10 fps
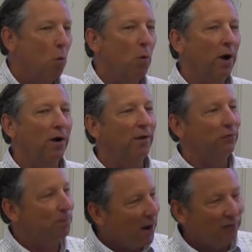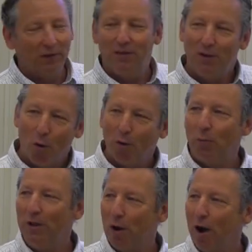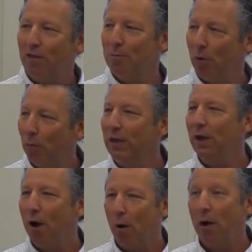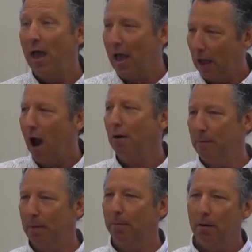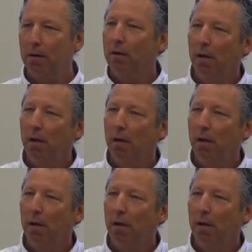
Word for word: Where especially the older we are, the more we go, hey, I remember.